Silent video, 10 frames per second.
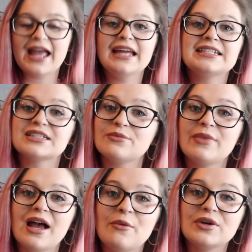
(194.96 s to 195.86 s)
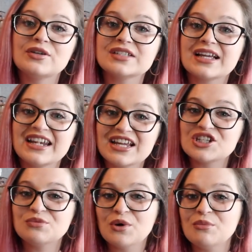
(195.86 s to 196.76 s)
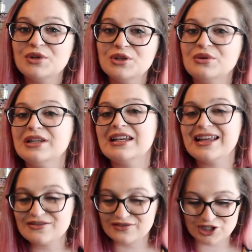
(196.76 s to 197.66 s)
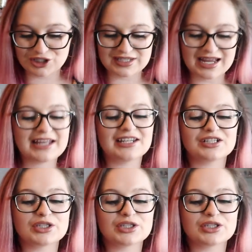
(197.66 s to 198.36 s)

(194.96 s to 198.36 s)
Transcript: it doesn't matter because I can actually put my new little air fresheners out in us.